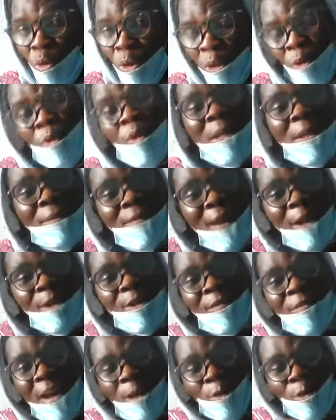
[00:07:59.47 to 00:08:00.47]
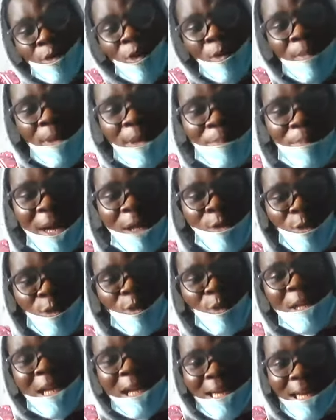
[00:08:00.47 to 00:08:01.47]
You know, if I do something bad to
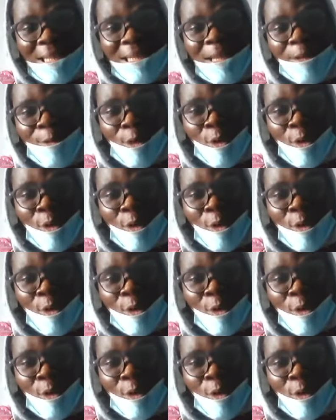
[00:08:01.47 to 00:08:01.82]
you and I tell you